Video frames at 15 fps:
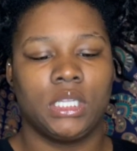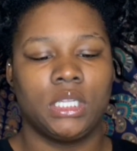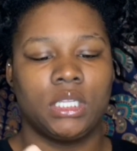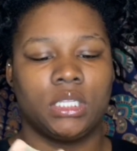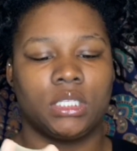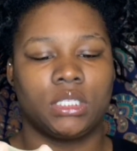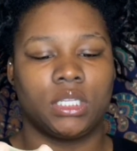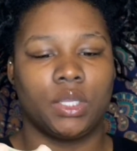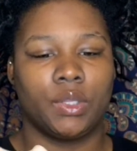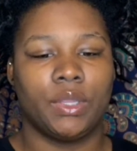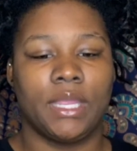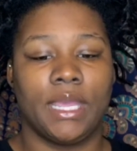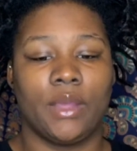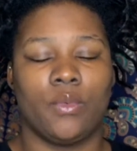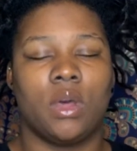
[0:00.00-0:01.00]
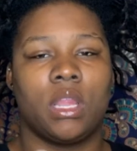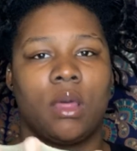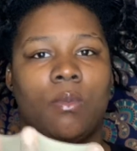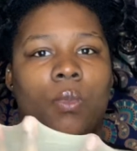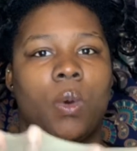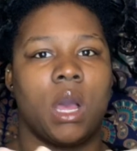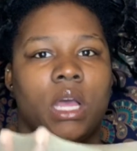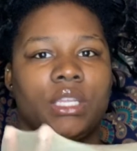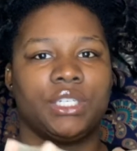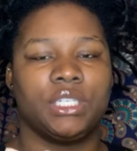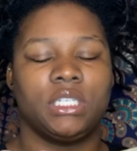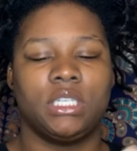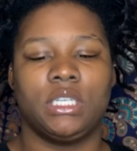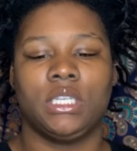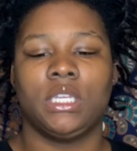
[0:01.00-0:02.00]
so that while I'm
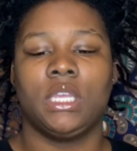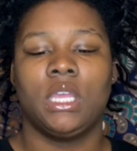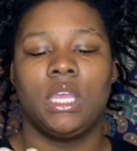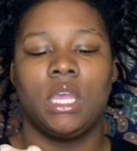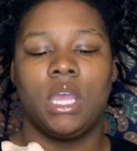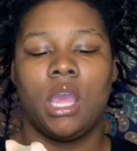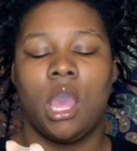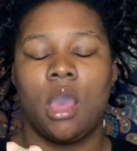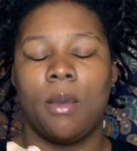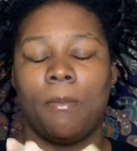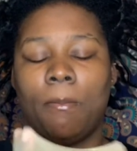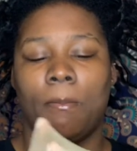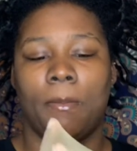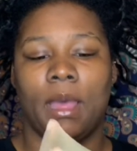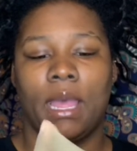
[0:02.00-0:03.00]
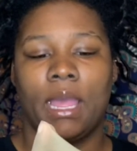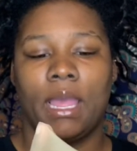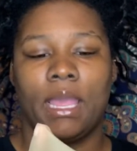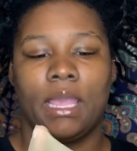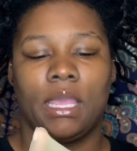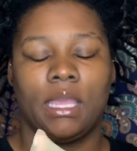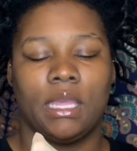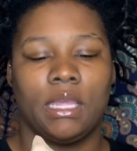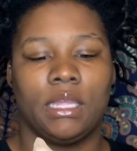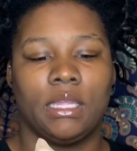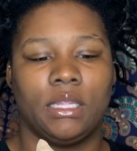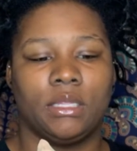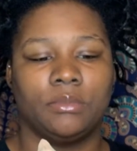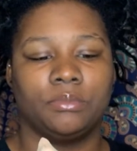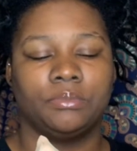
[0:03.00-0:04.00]
washing, my
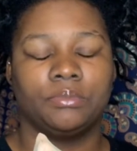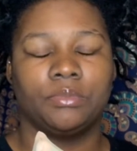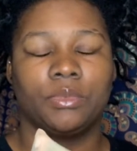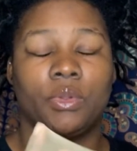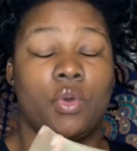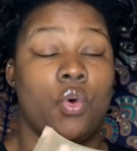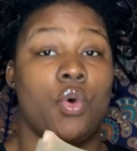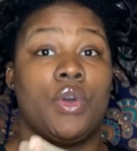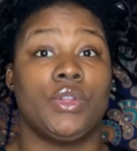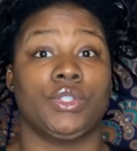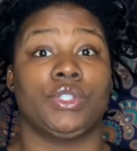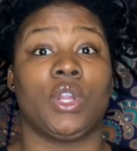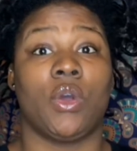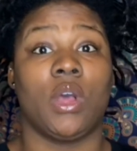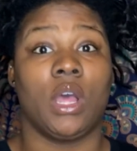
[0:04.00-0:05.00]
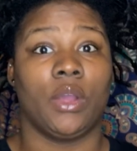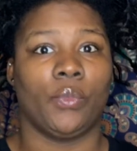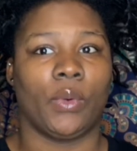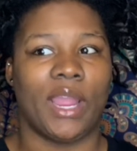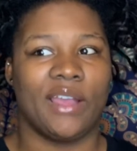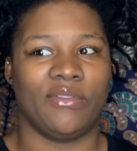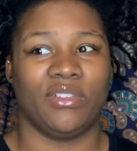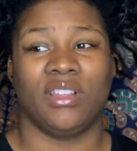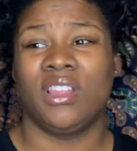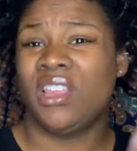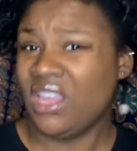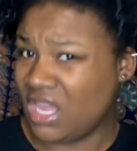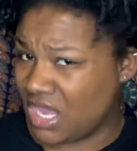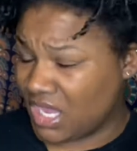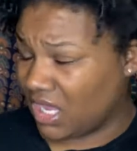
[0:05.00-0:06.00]
coils don't unravel.
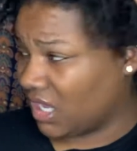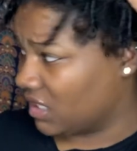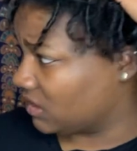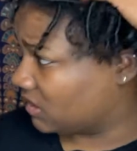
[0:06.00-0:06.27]
And